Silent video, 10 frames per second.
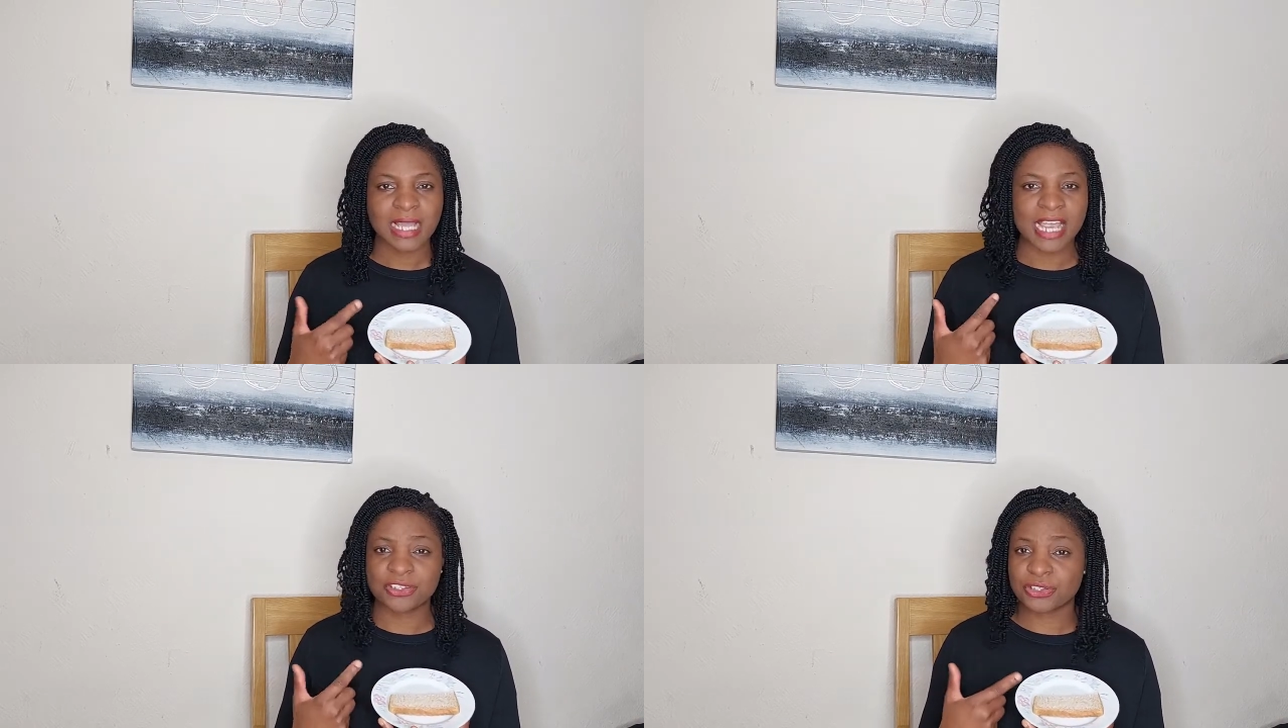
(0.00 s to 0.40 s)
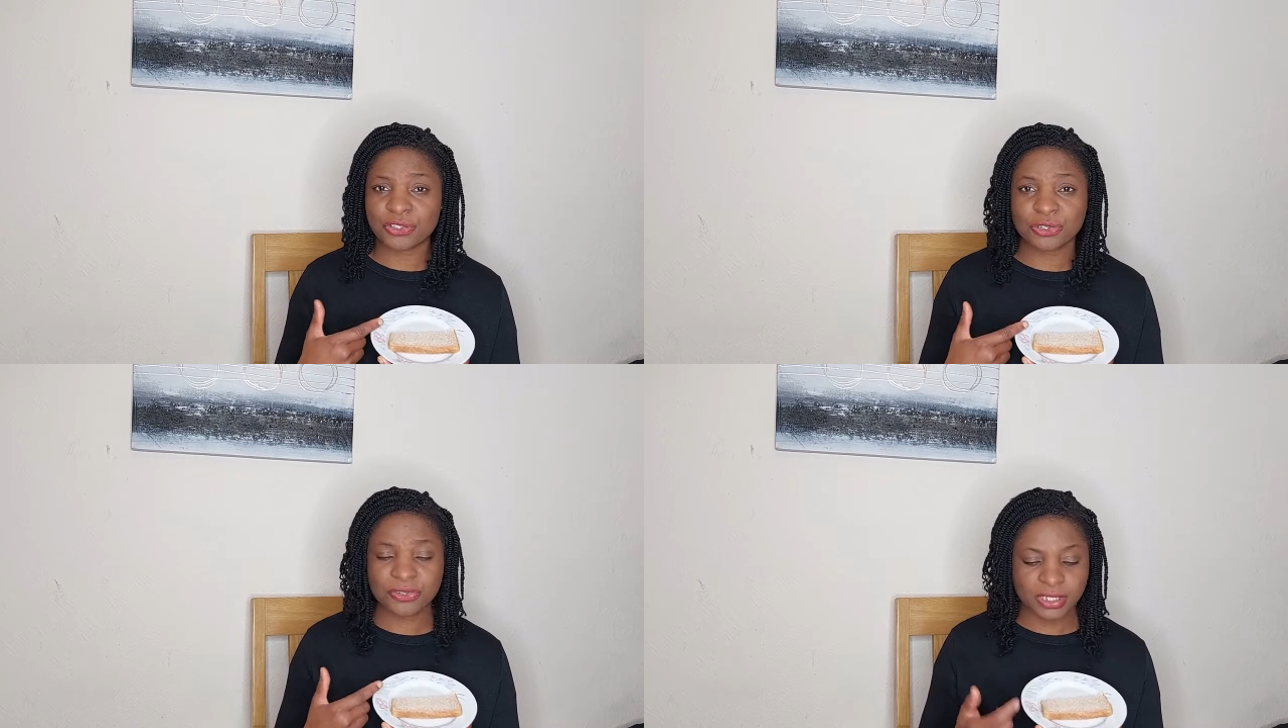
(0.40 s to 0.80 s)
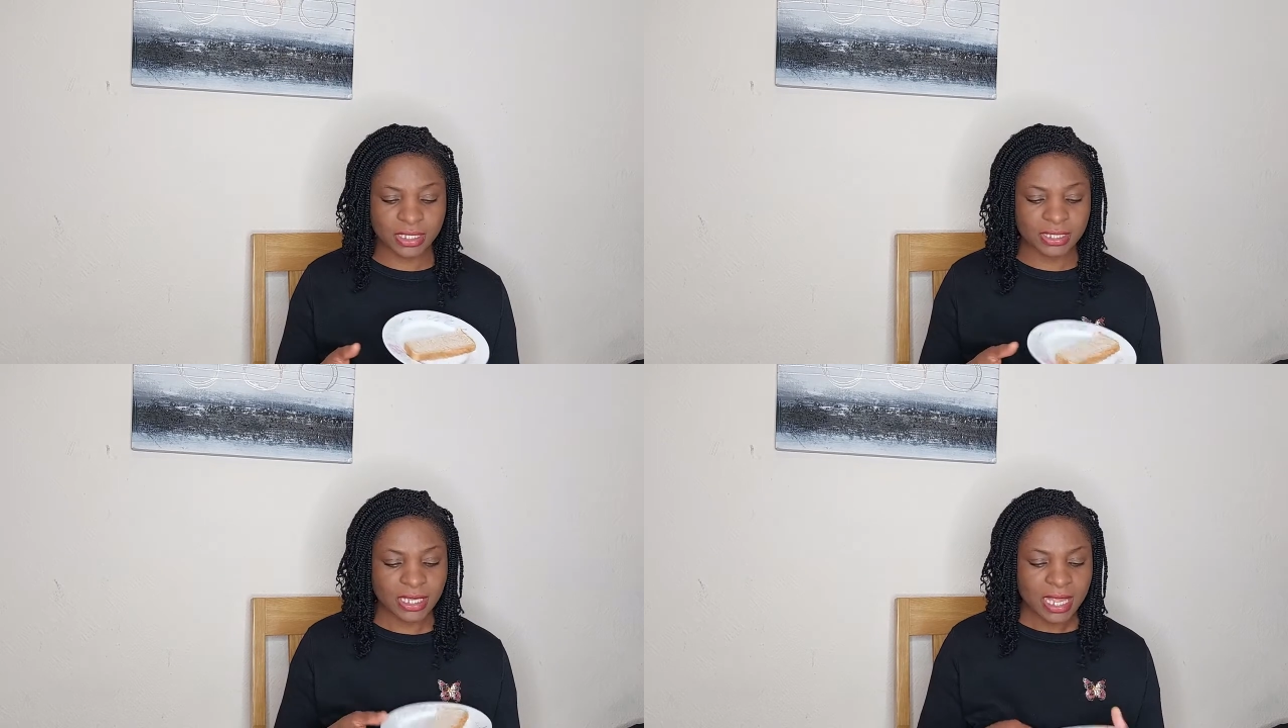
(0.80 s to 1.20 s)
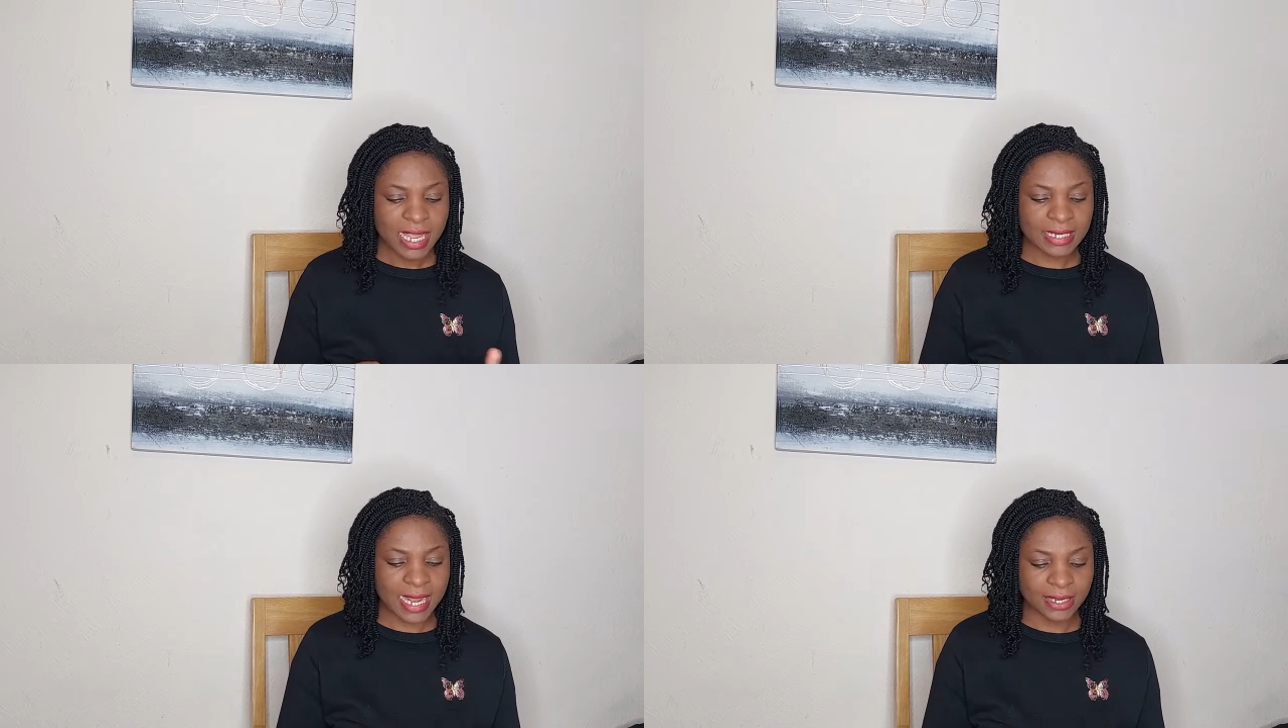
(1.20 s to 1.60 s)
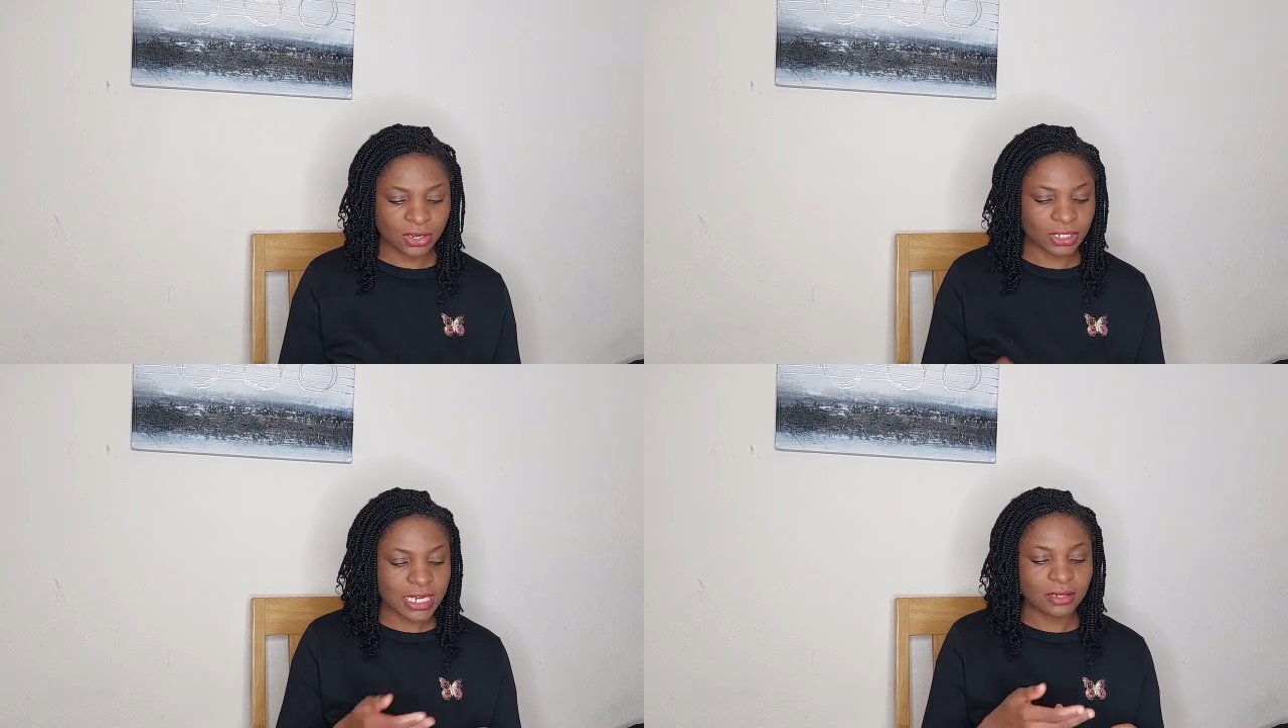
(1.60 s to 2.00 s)
I just use this and I
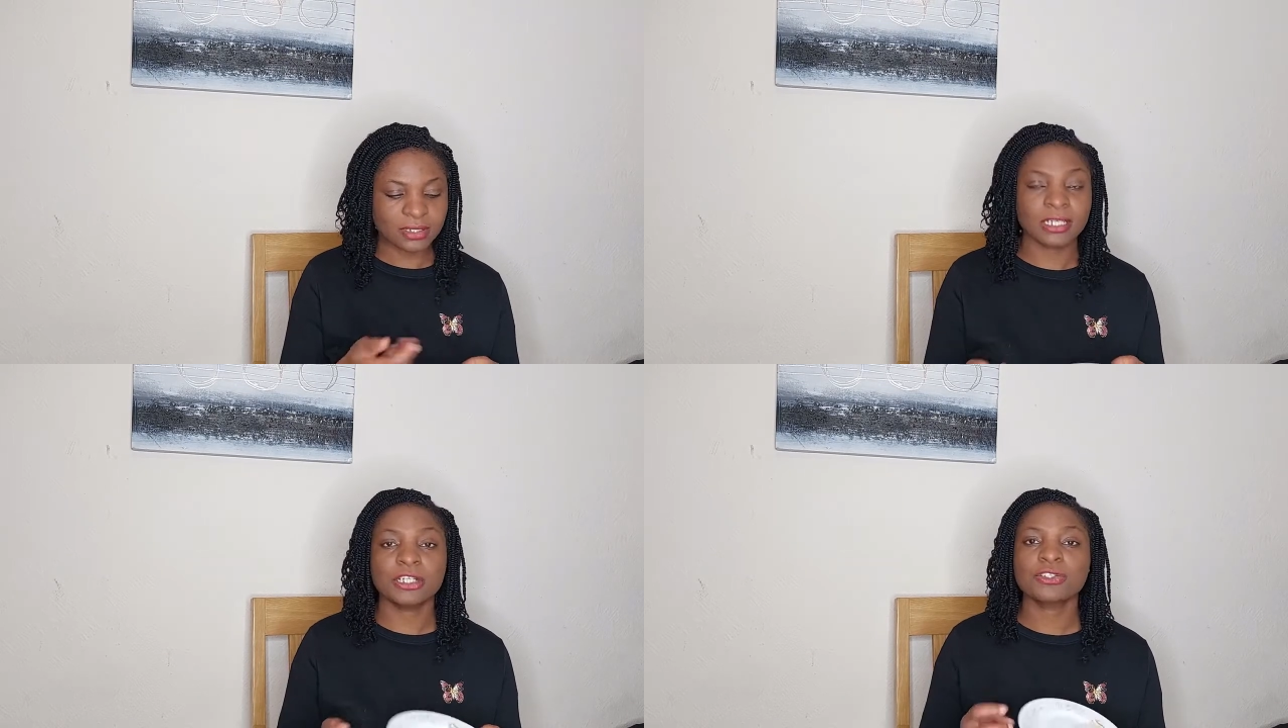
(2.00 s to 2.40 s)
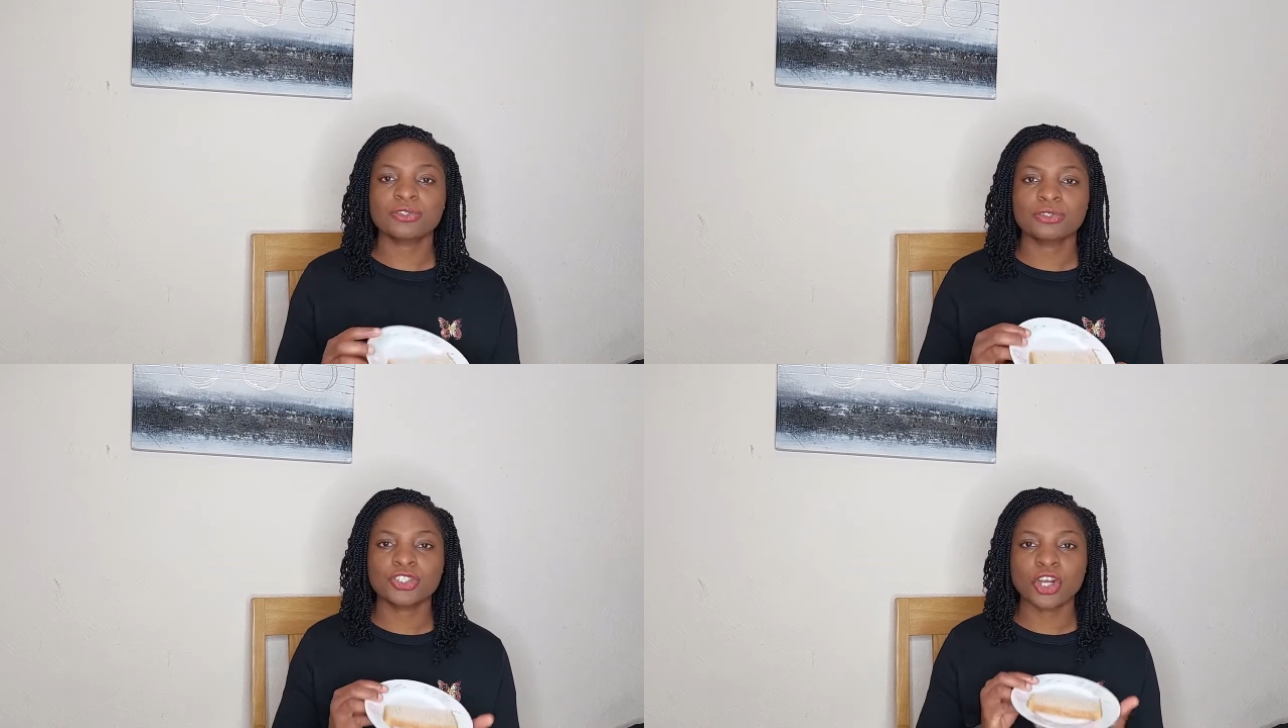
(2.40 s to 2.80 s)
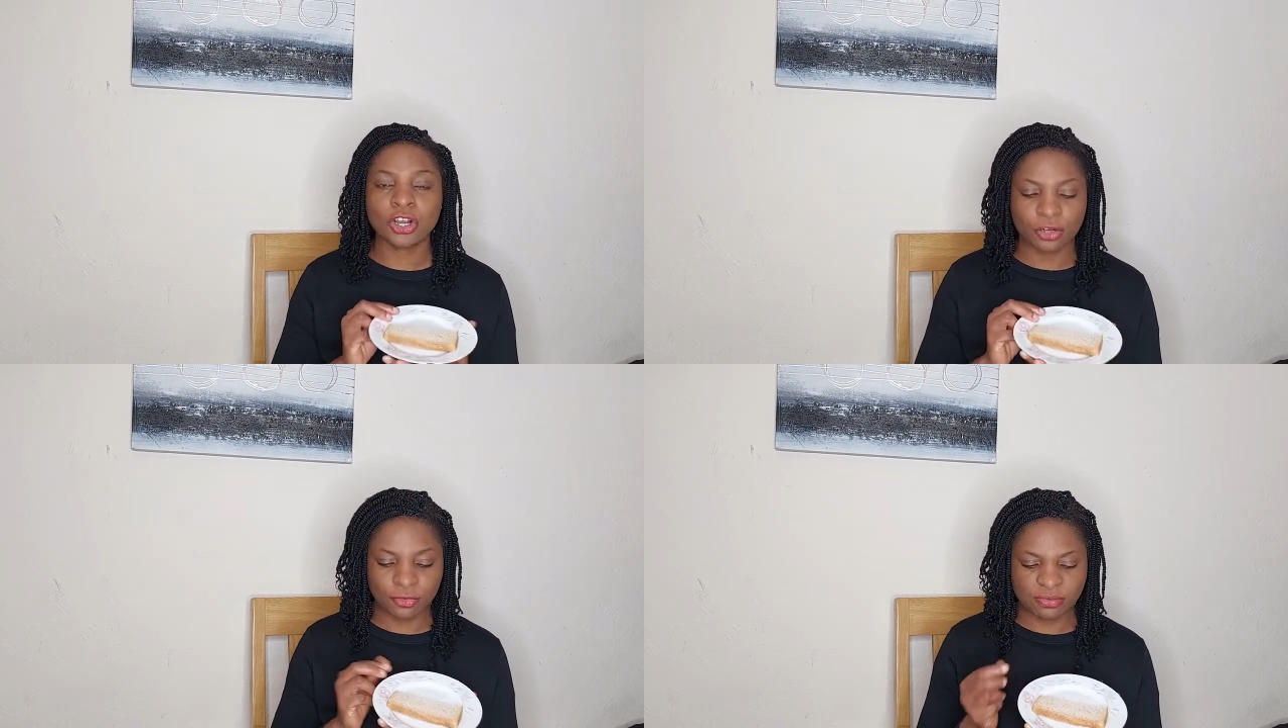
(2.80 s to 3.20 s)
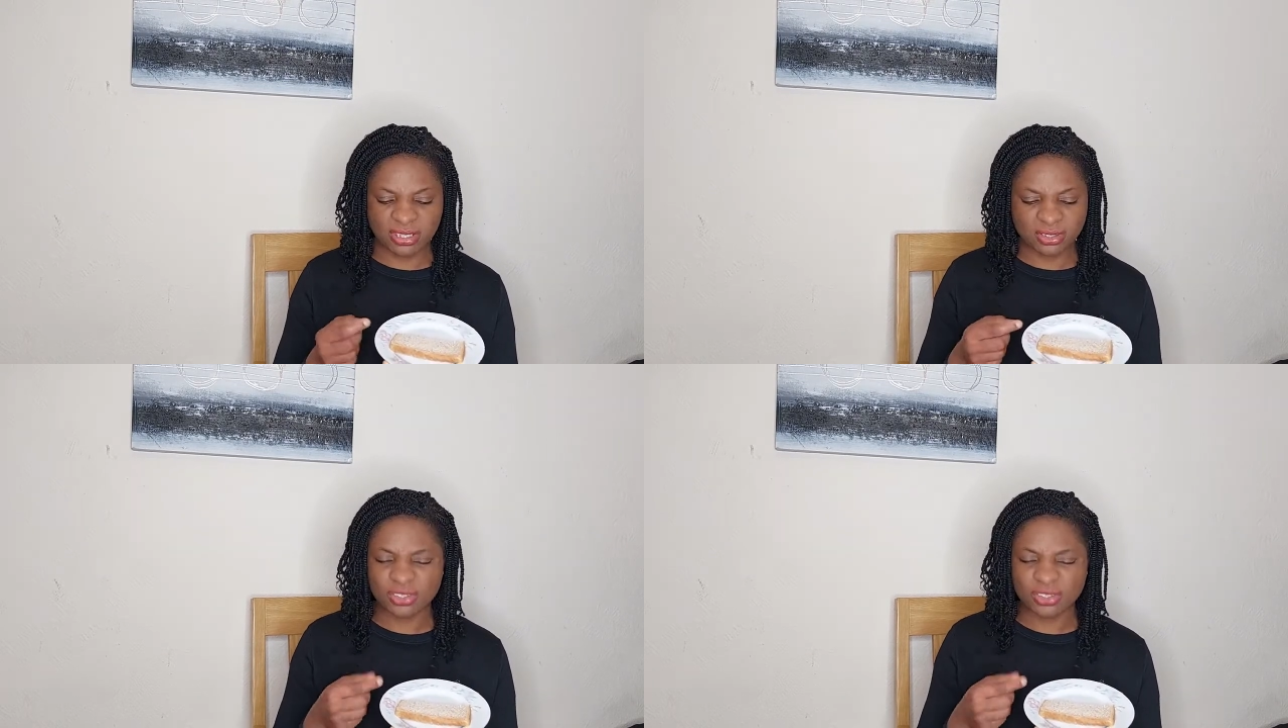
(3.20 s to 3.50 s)
cut out a little chunk from it,